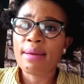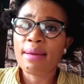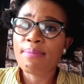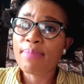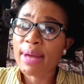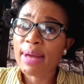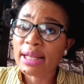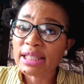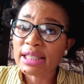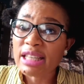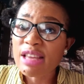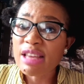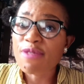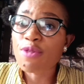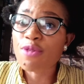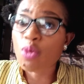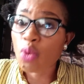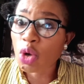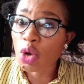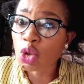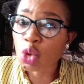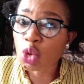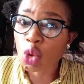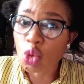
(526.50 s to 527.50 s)
But if you
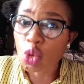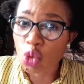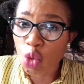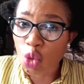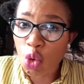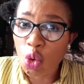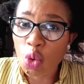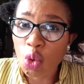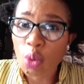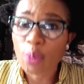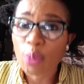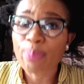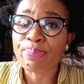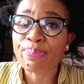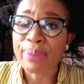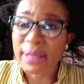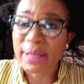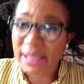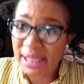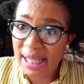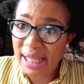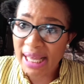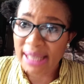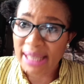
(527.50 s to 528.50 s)
want to do
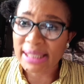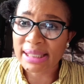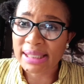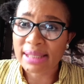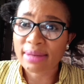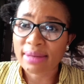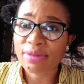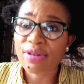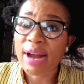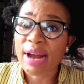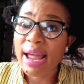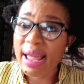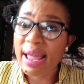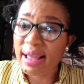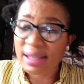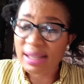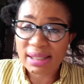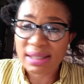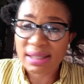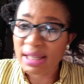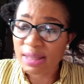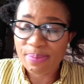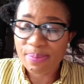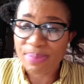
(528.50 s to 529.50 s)
business, real
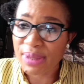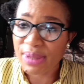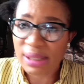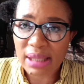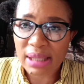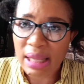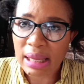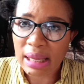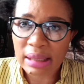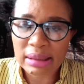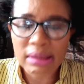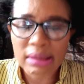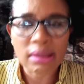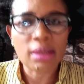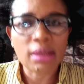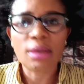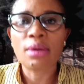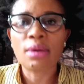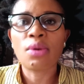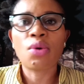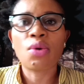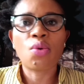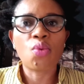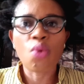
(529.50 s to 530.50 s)
estate business,
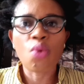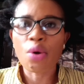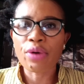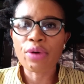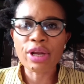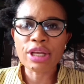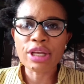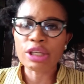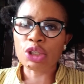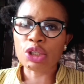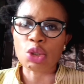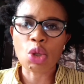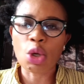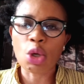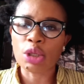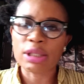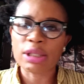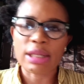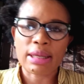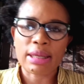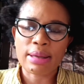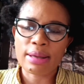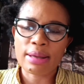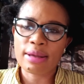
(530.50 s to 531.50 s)
warri is not
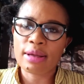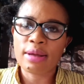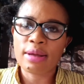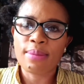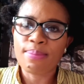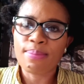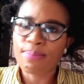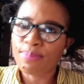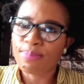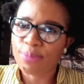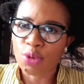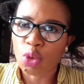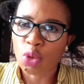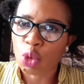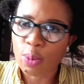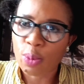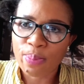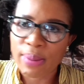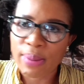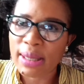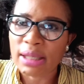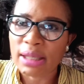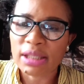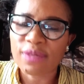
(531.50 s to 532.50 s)
the good
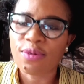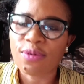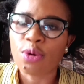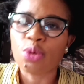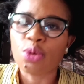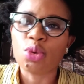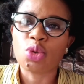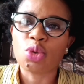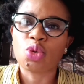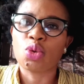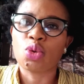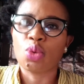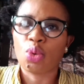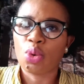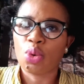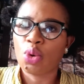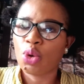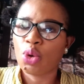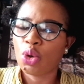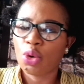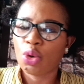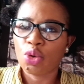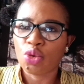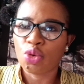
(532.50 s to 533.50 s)
place for you to
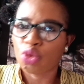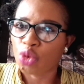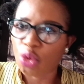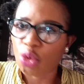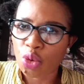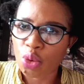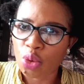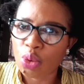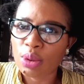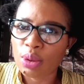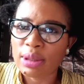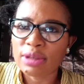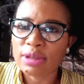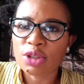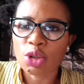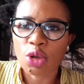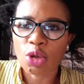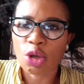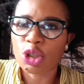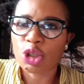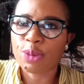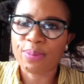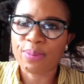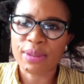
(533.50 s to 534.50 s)
do
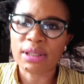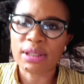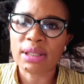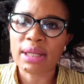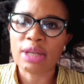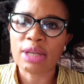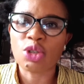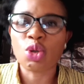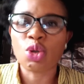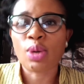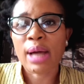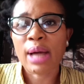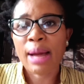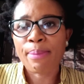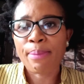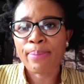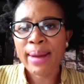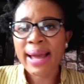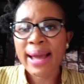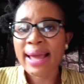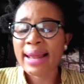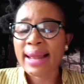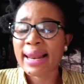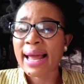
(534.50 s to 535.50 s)
such business. You can
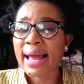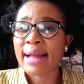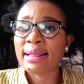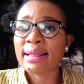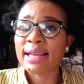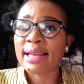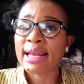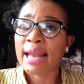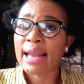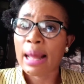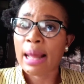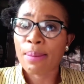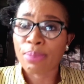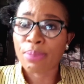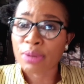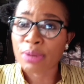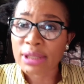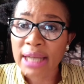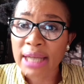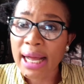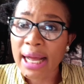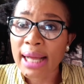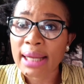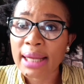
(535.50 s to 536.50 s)
buy land in
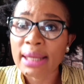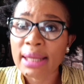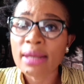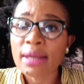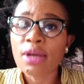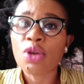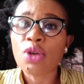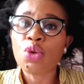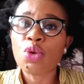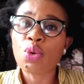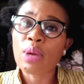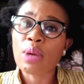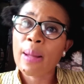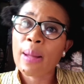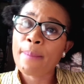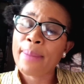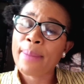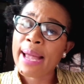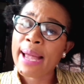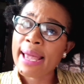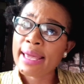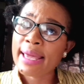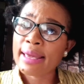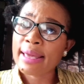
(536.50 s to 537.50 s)
Abuja, you can
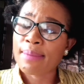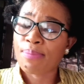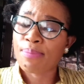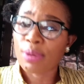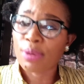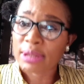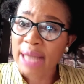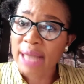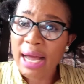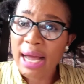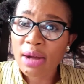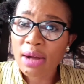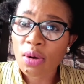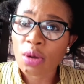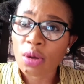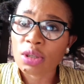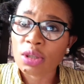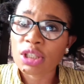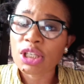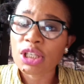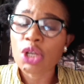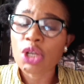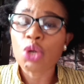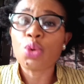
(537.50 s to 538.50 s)
buy in Port
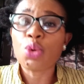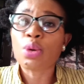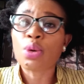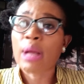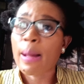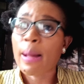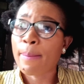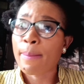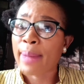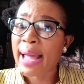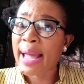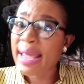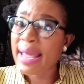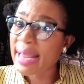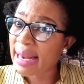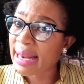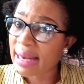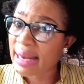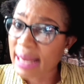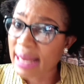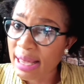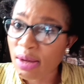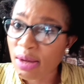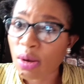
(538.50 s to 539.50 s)
Harcourt, you can buy
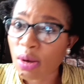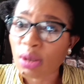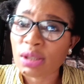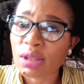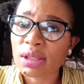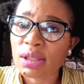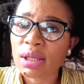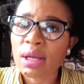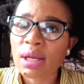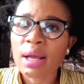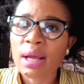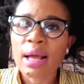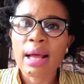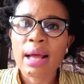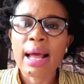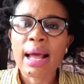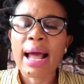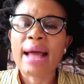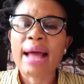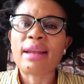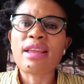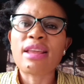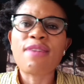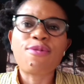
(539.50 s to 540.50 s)
in Lagos,
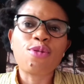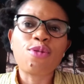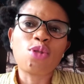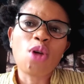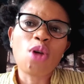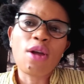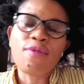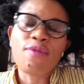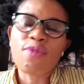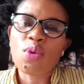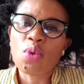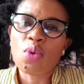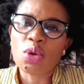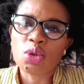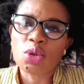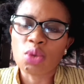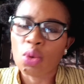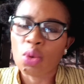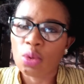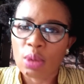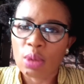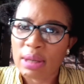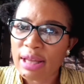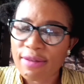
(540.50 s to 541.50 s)
and if you don't even want to
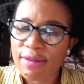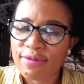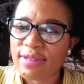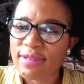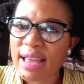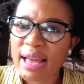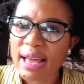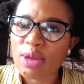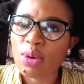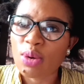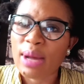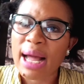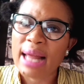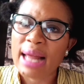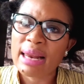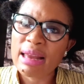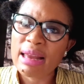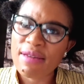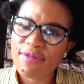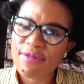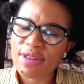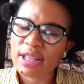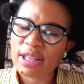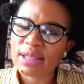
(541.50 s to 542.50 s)
live there, you can
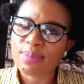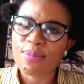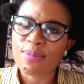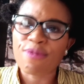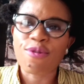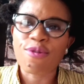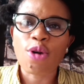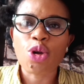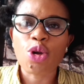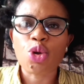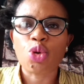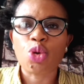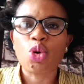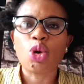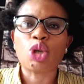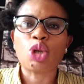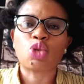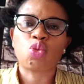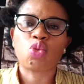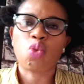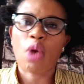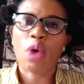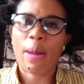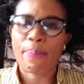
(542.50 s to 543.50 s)
leave it. Before you know
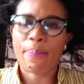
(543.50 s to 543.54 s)
it, will